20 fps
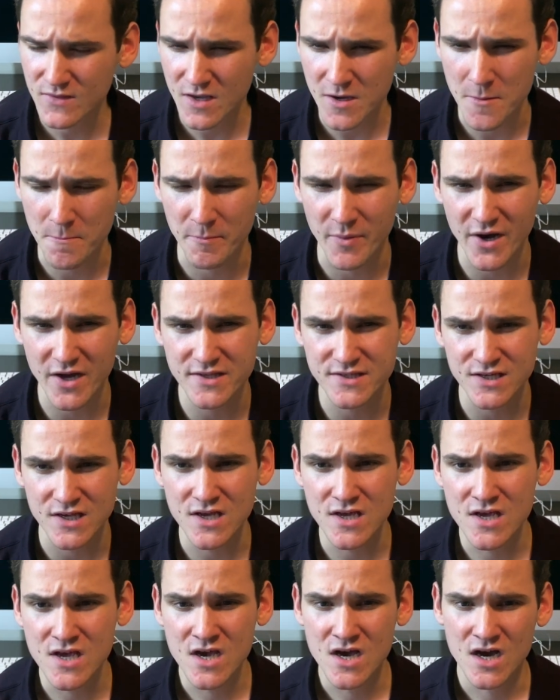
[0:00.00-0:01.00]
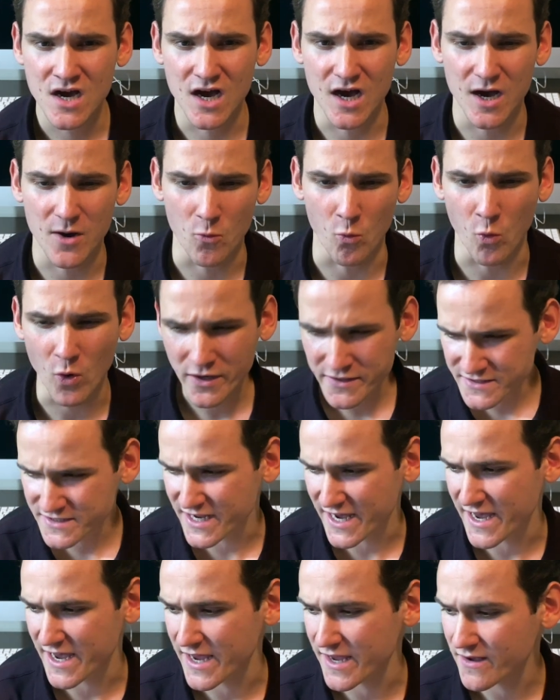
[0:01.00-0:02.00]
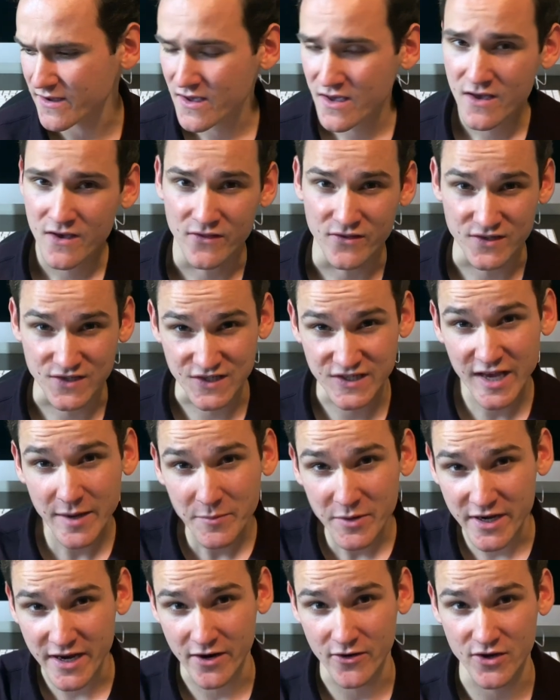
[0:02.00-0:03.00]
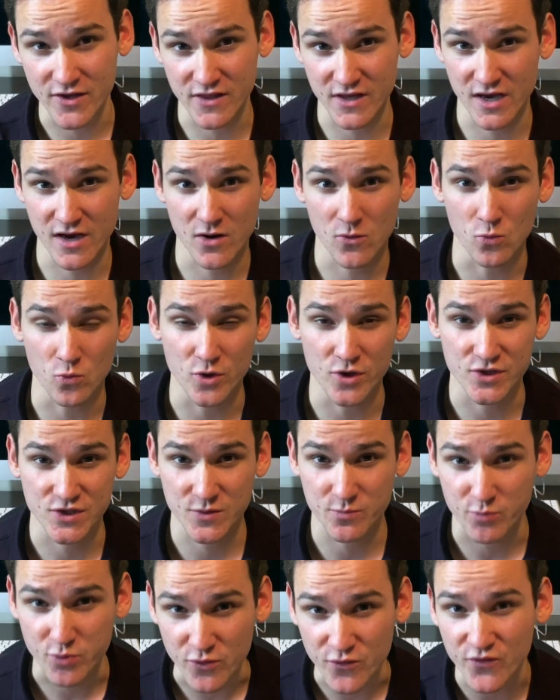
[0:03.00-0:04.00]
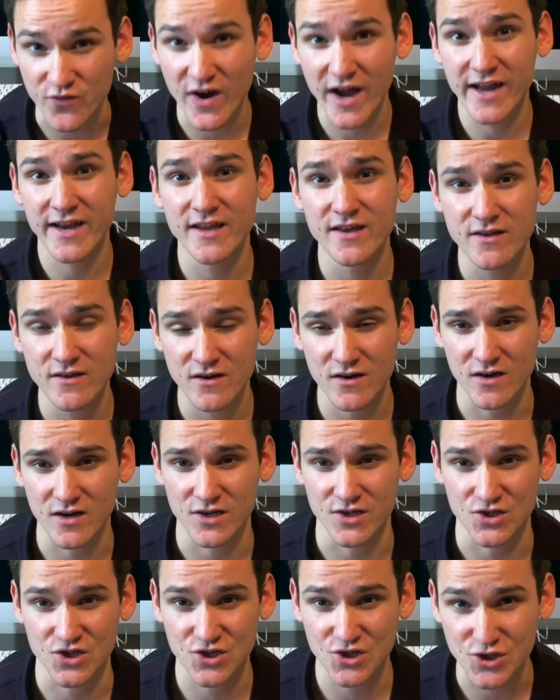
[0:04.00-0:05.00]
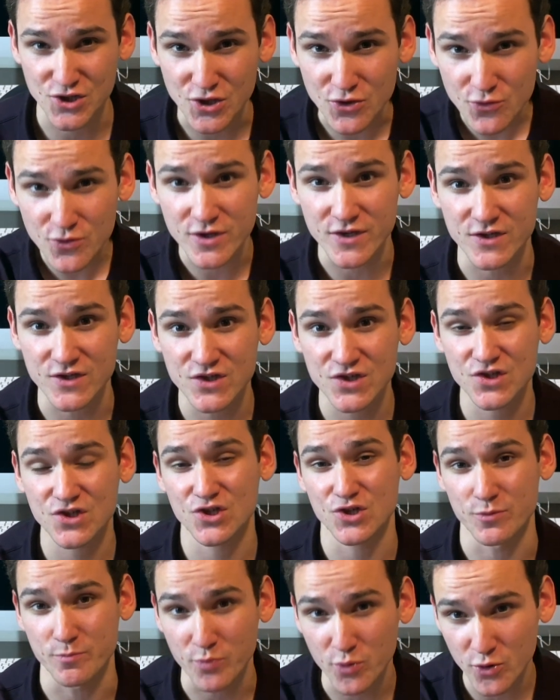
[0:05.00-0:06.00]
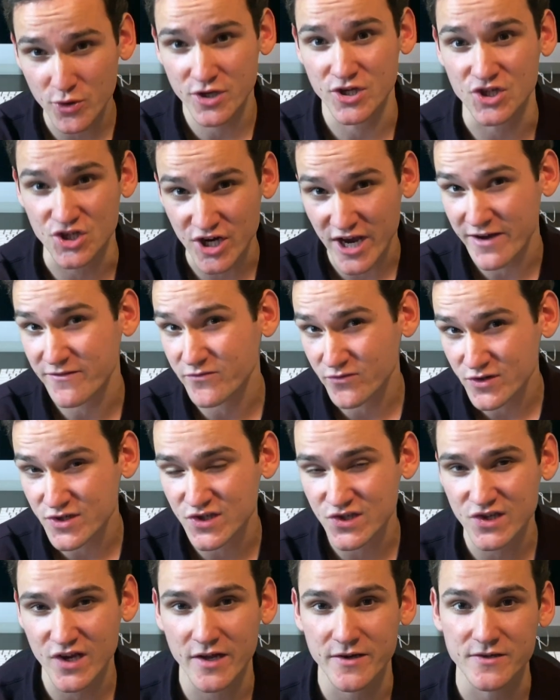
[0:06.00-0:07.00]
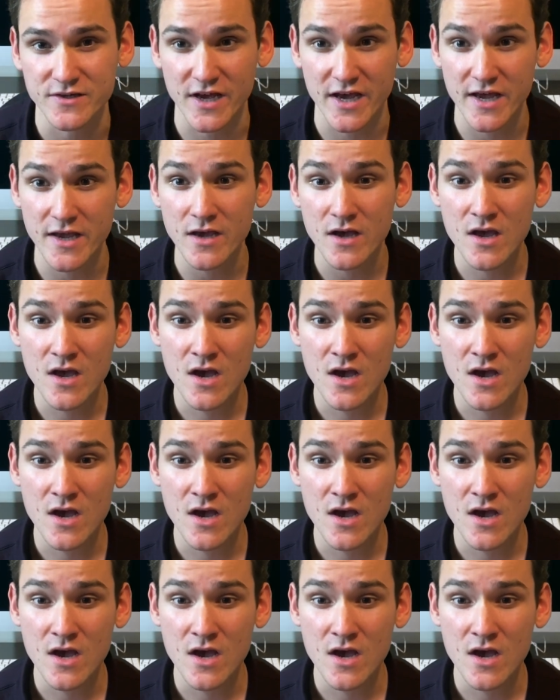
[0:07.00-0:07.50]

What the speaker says: But one day, the seminary that was providing students to preach every Sunday